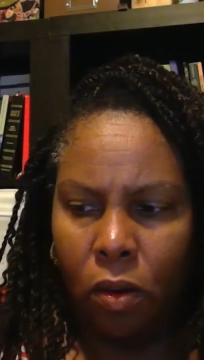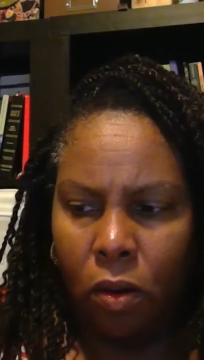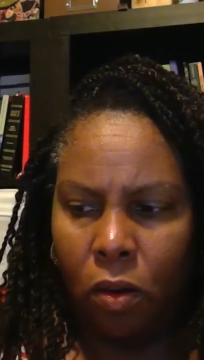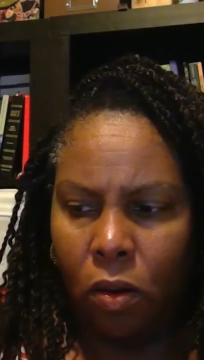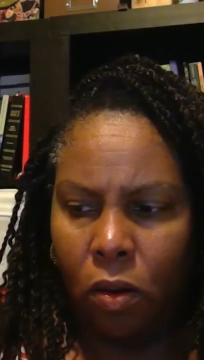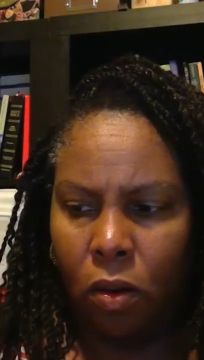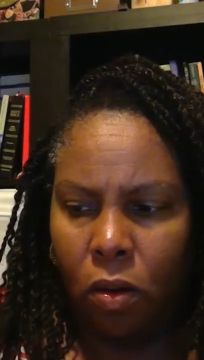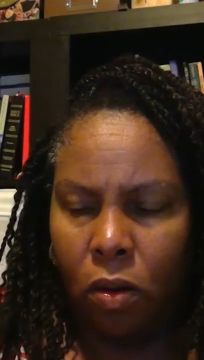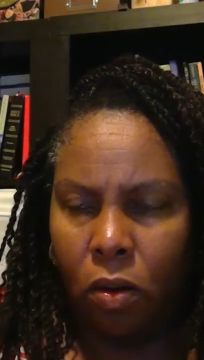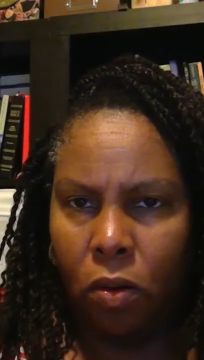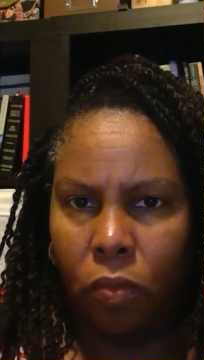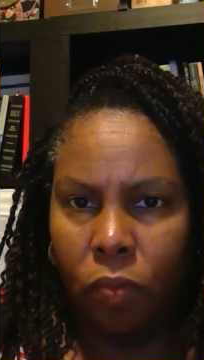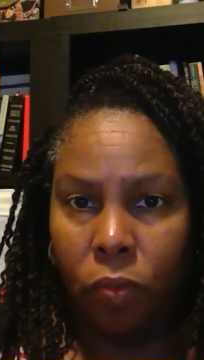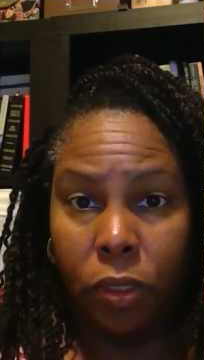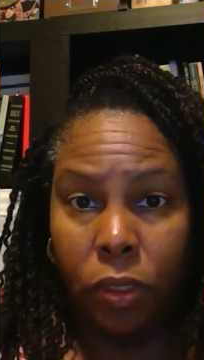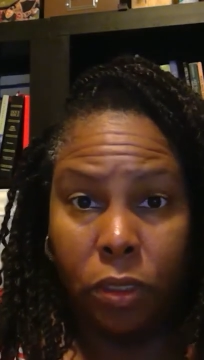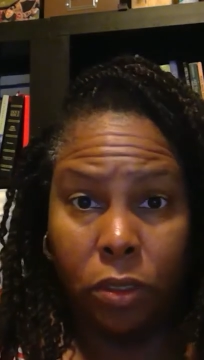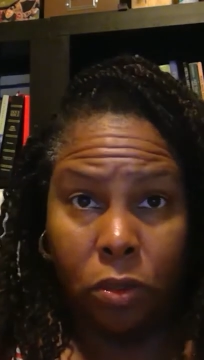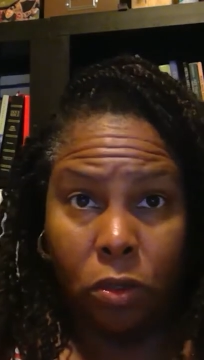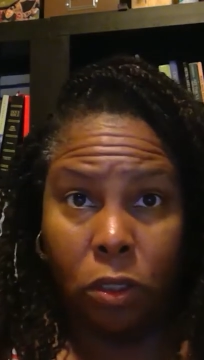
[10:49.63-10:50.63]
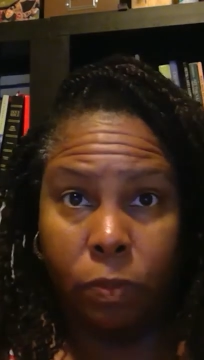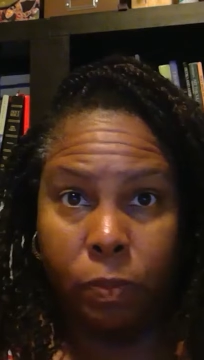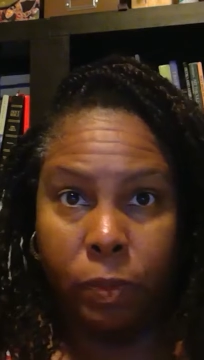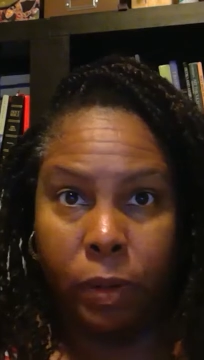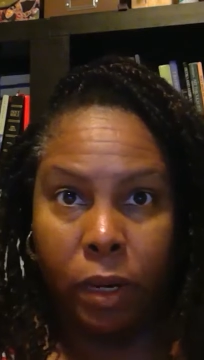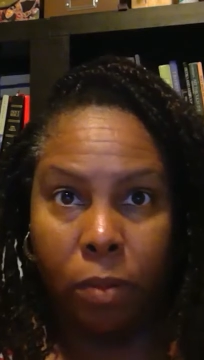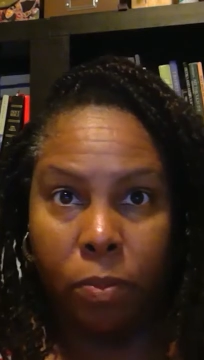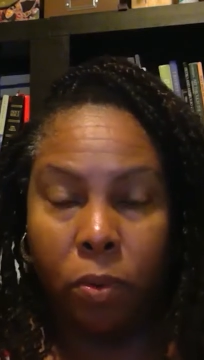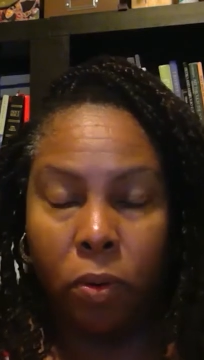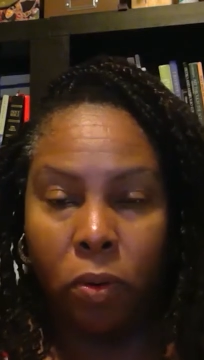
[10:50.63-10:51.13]
her research
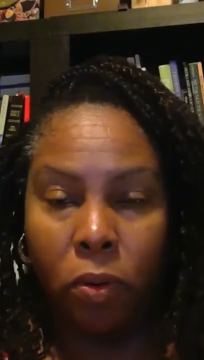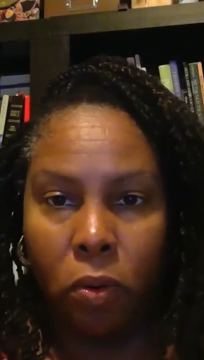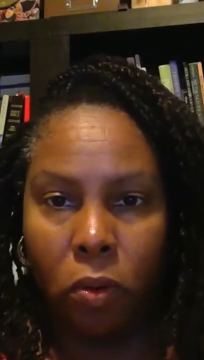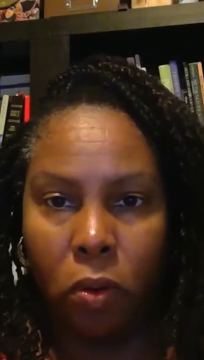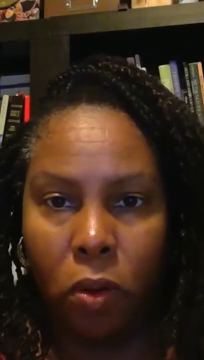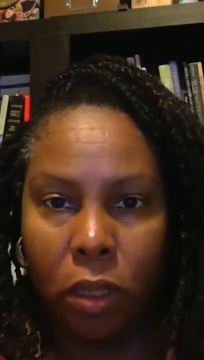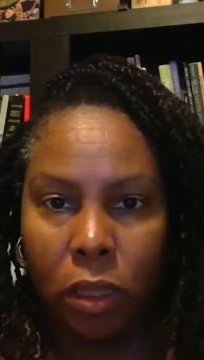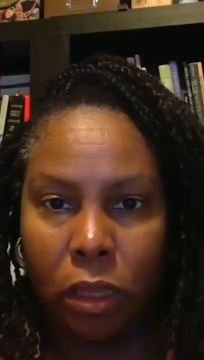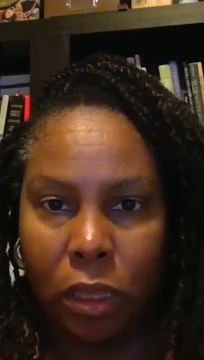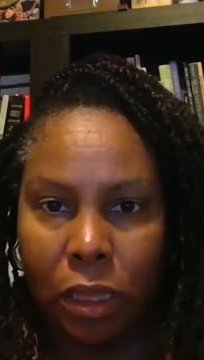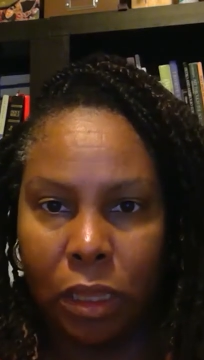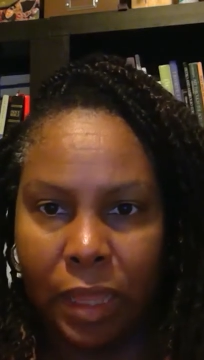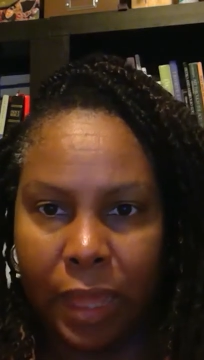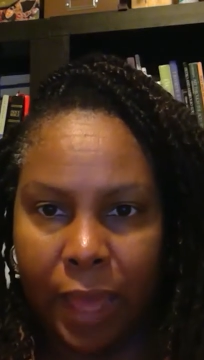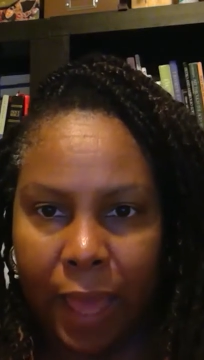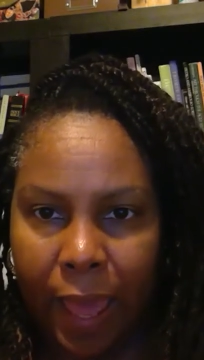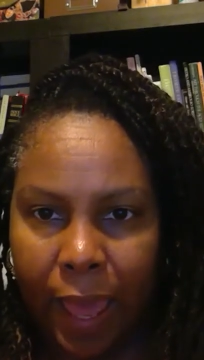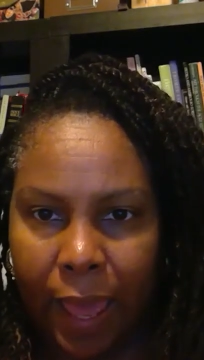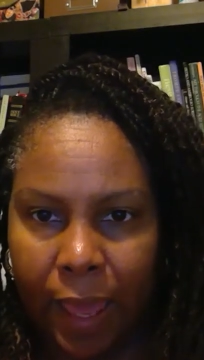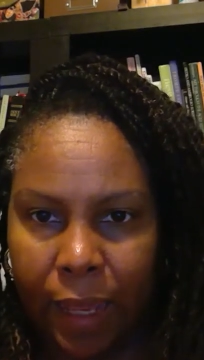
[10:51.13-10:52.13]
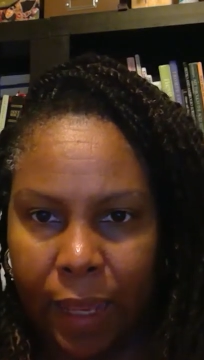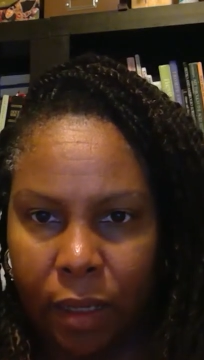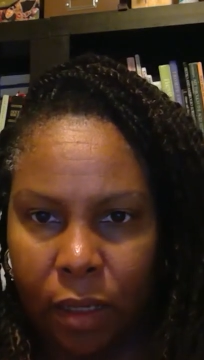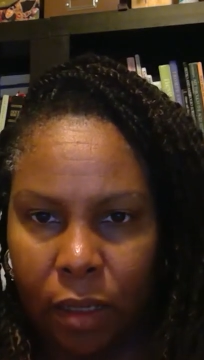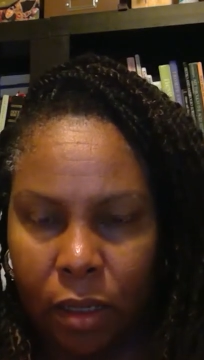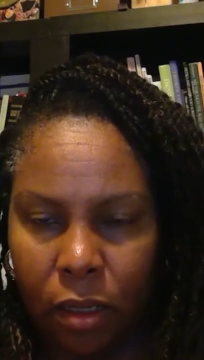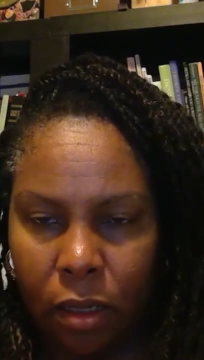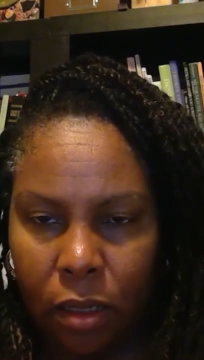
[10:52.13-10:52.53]
paper on that.